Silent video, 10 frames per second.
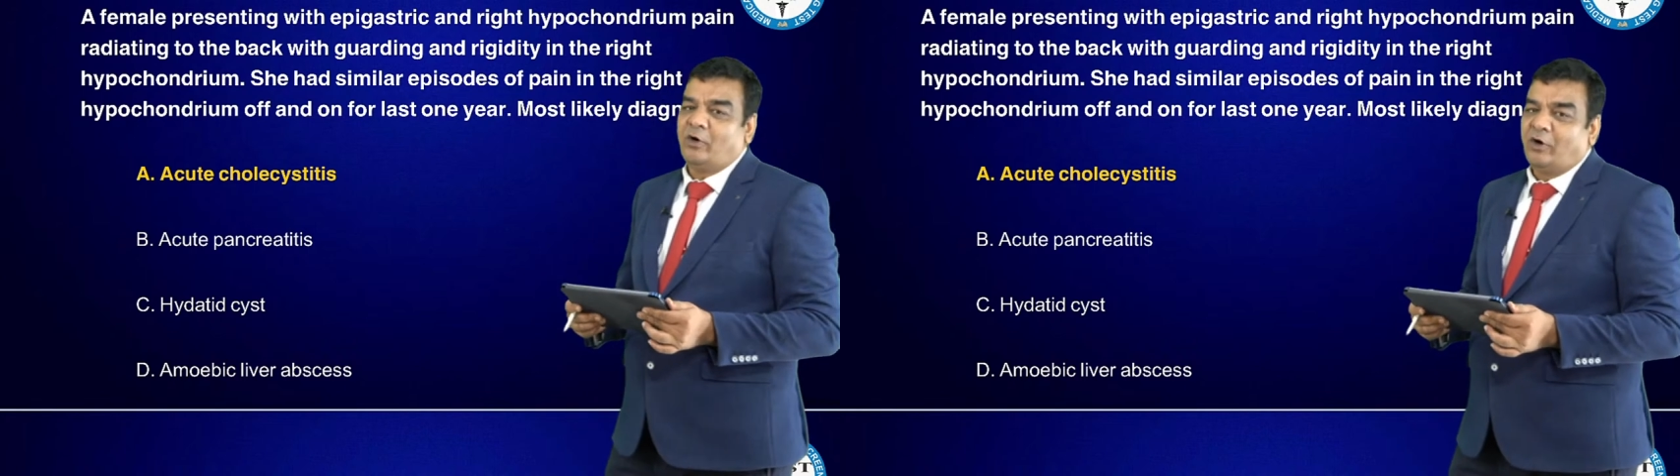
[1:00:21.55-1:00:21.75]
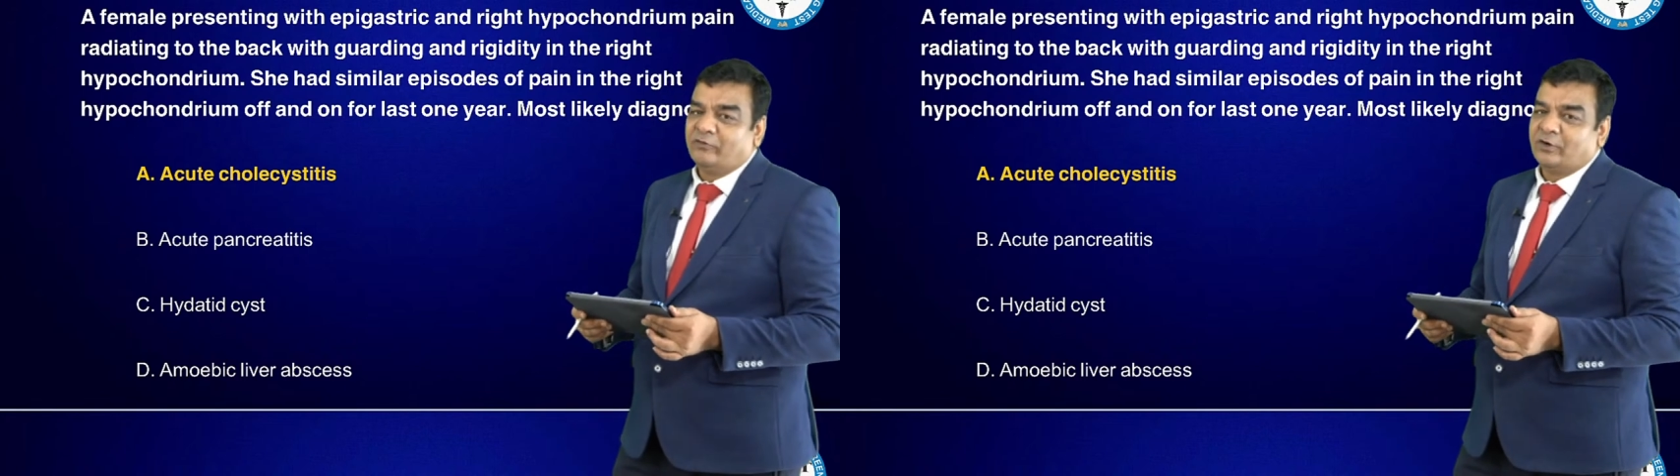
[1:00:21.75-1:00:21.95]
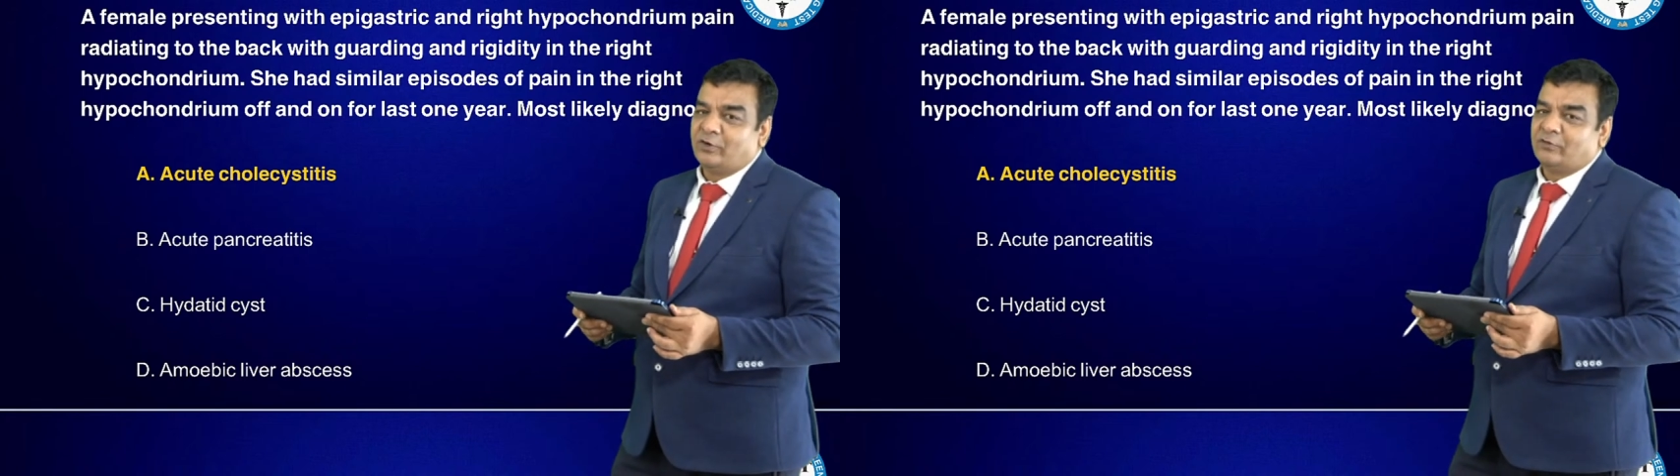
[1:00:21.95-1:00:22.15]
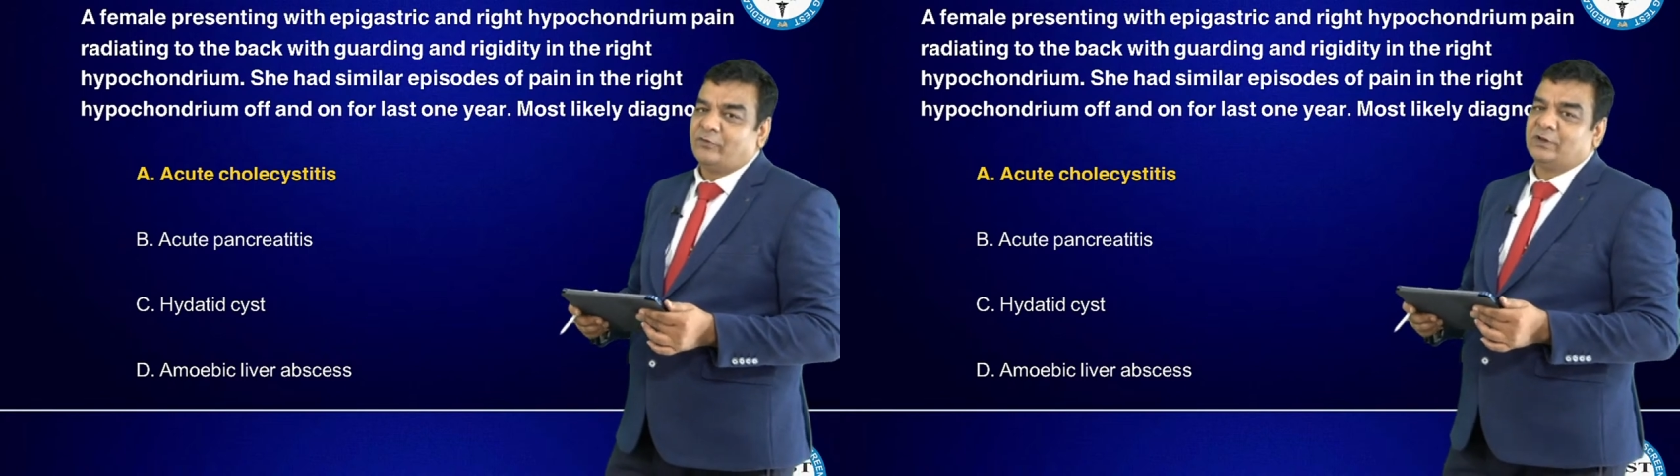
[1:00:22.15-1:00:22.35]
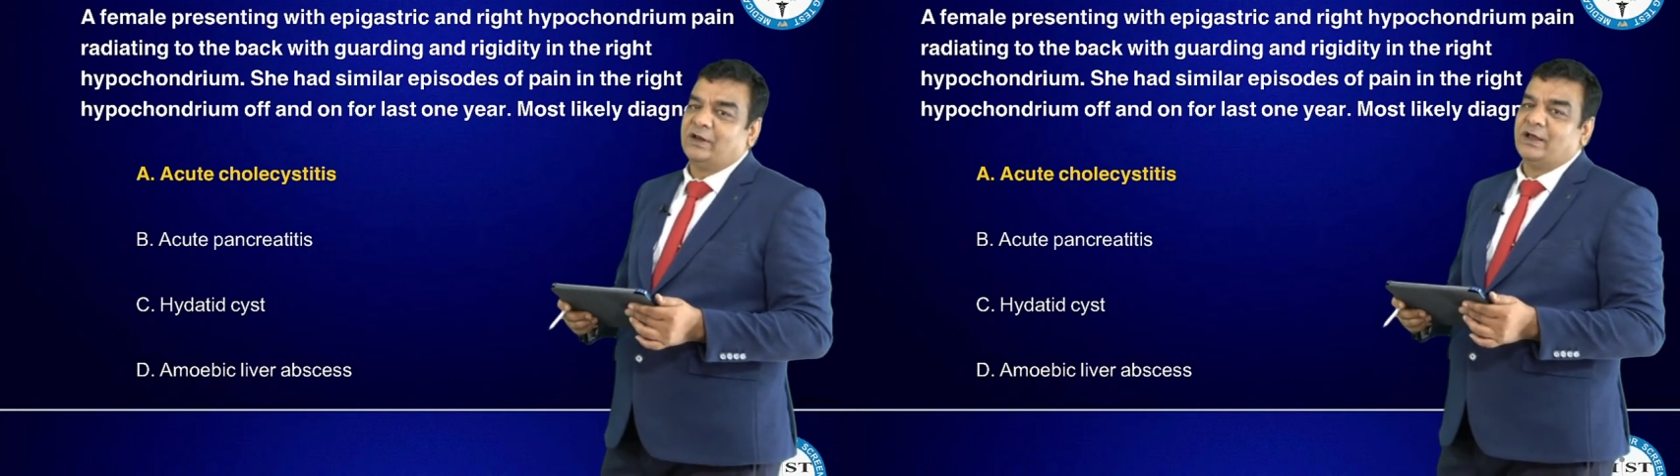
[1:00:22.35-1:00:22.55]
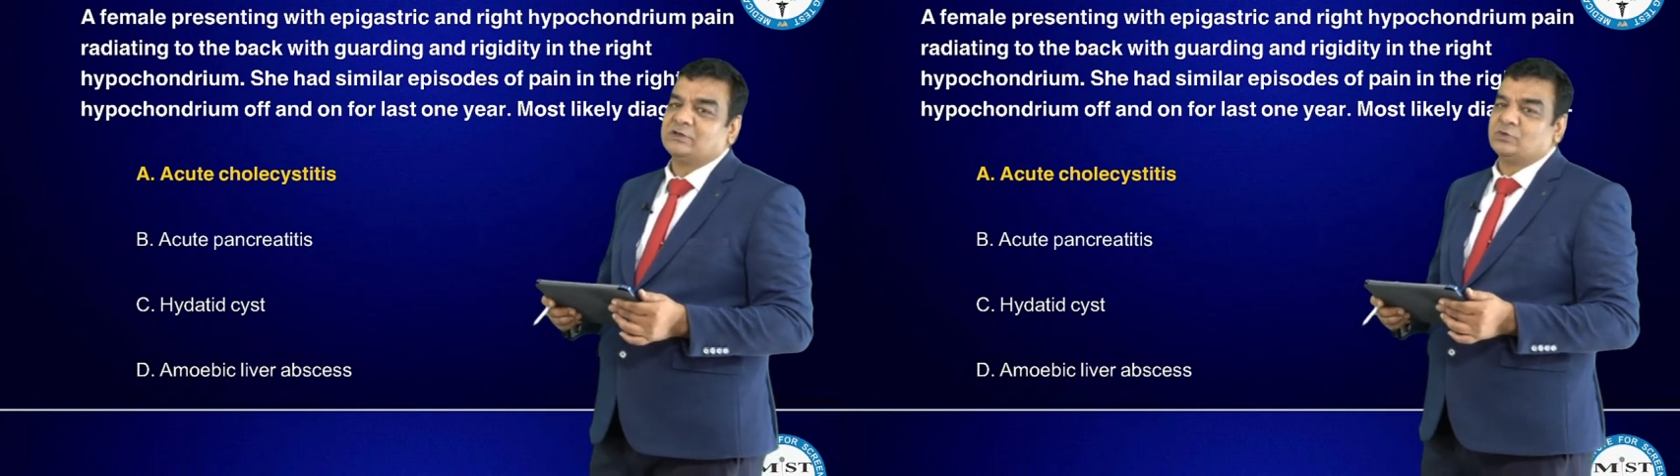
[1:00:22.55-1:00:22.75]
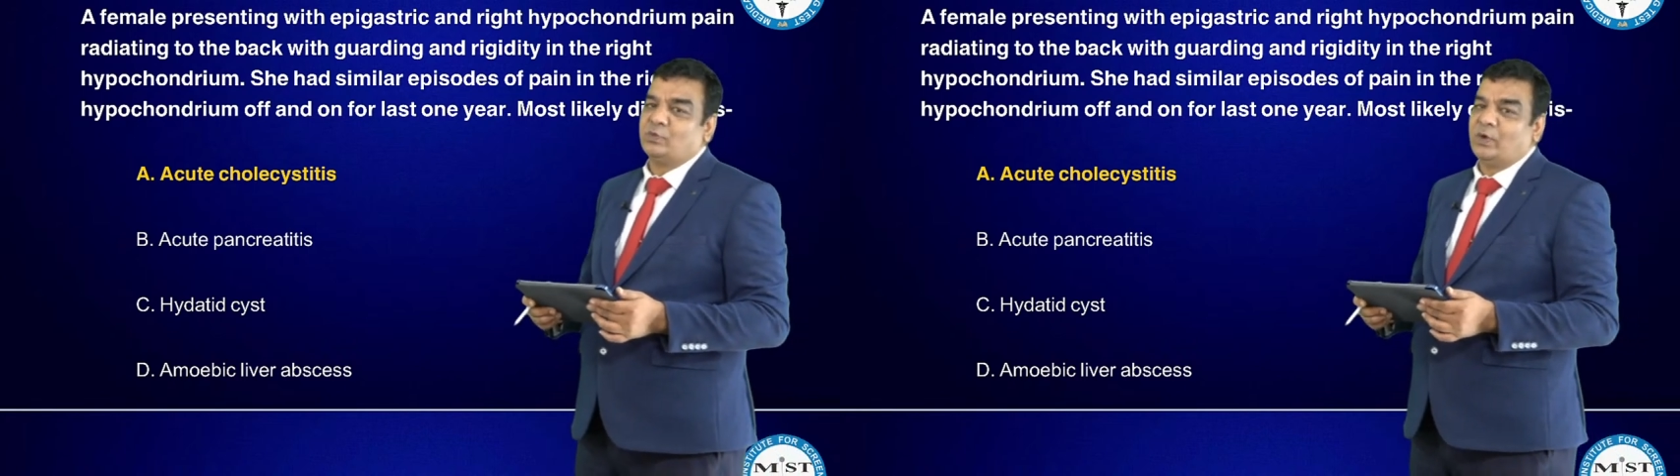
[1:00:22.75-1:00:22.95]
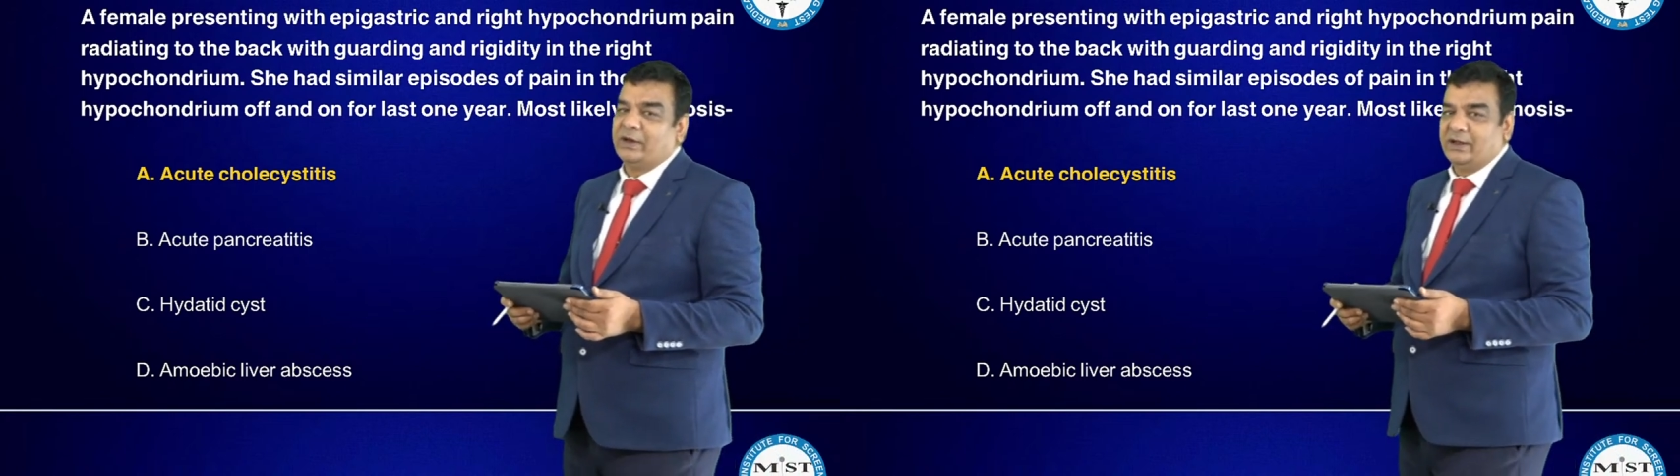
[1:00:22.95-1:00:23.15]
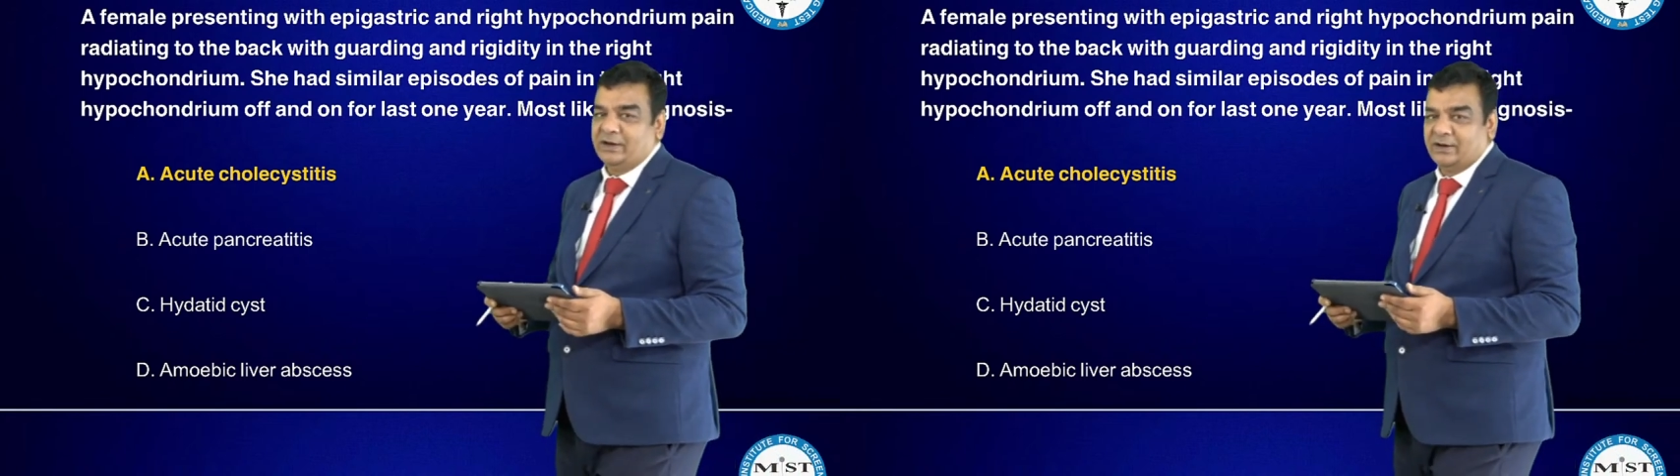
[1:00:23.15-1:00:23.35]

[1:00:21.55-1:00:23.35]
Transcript: off and on for the last 1 year.